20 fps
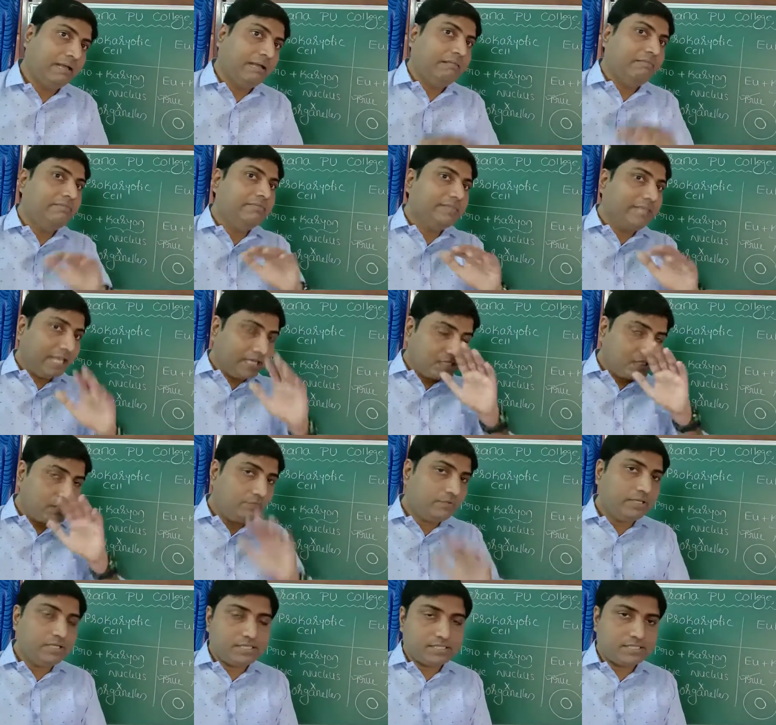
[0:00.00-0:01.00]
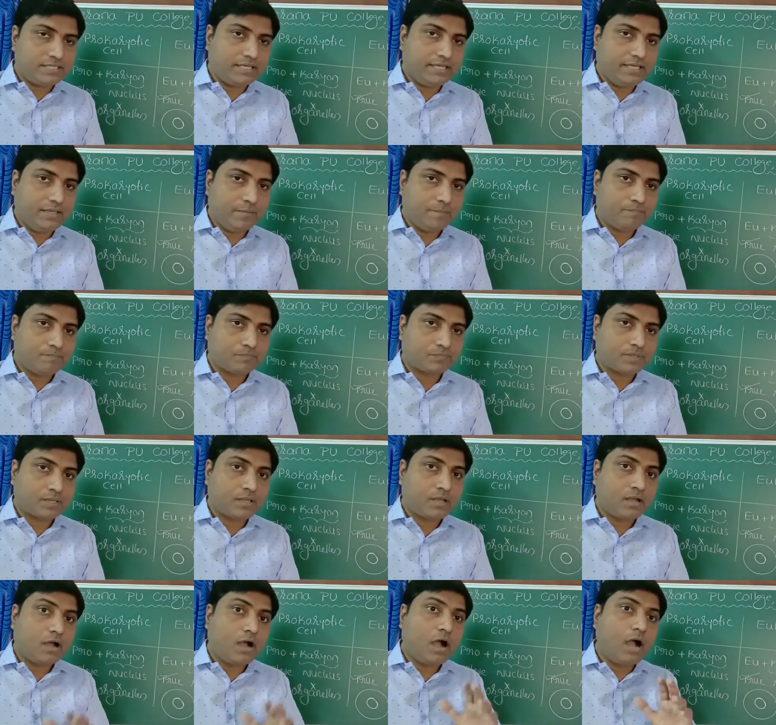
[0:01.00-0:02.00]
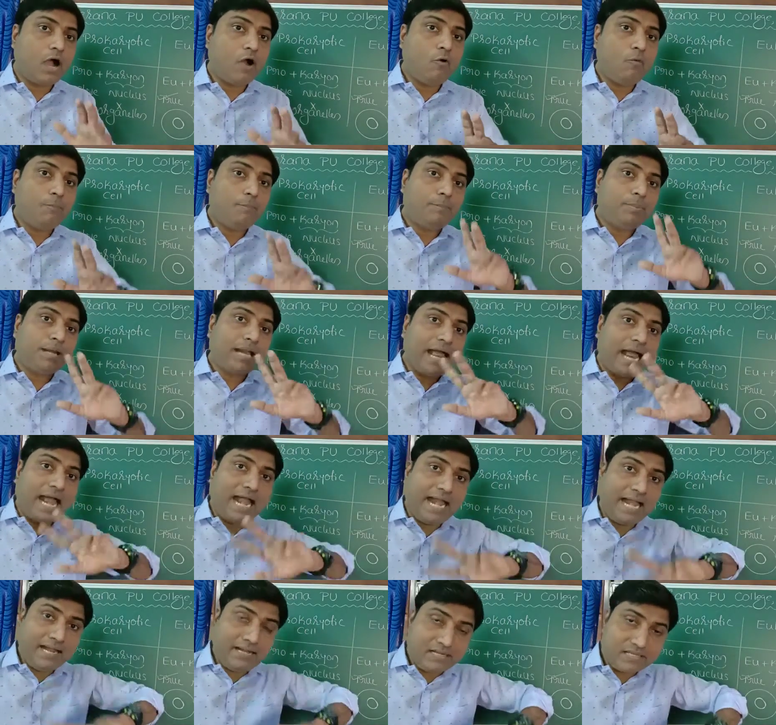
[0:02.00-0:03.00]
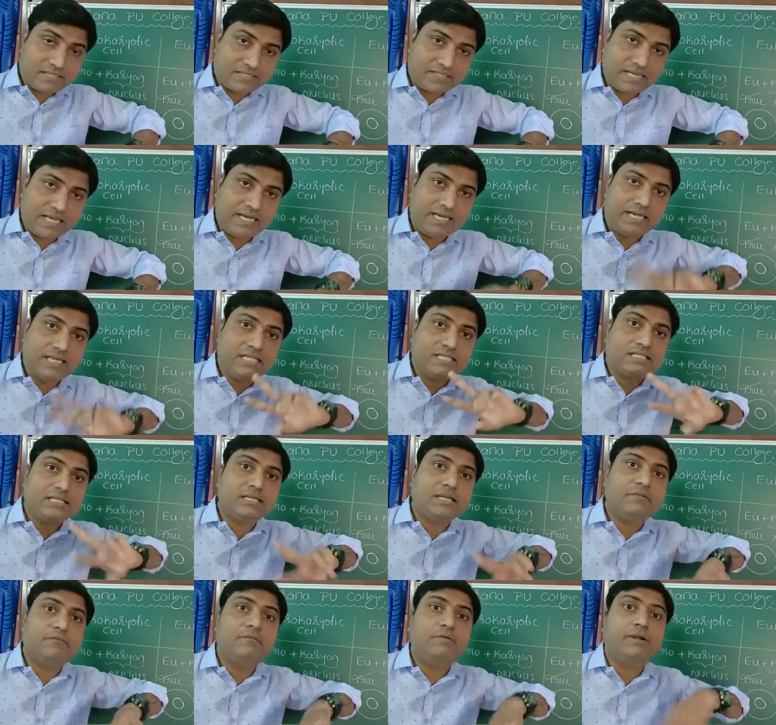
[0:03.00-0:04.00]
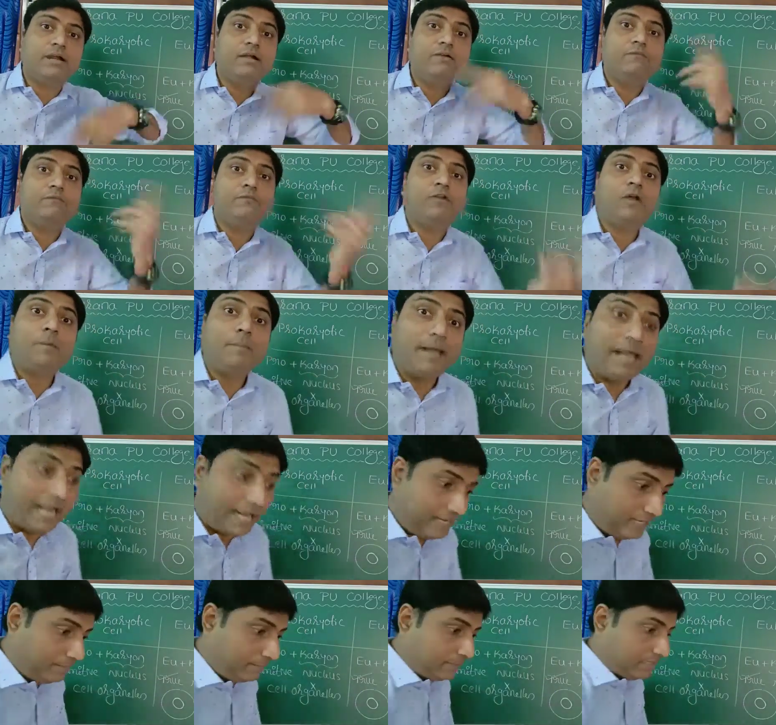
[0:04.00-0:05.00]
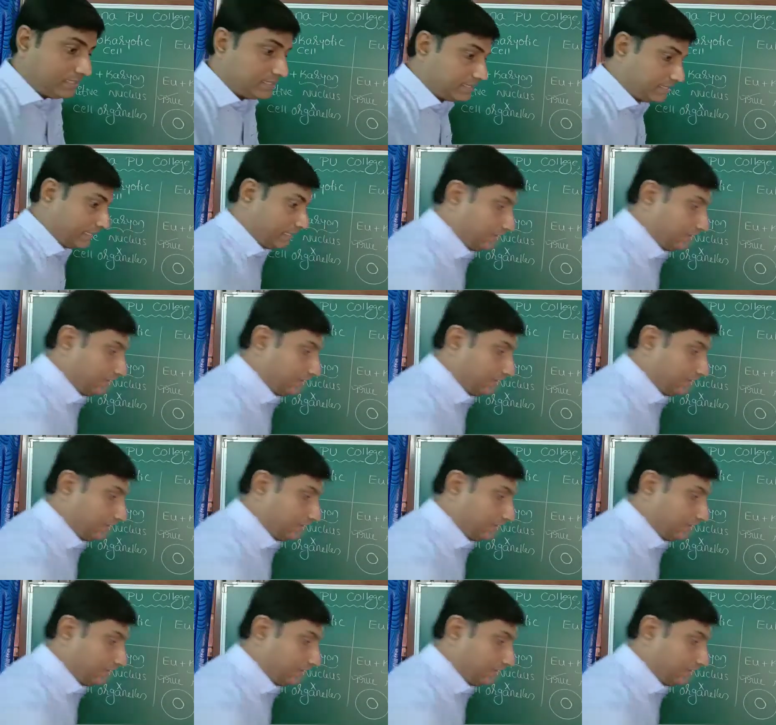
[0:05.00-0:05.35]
Next we will see how plant cell is different from animal cell.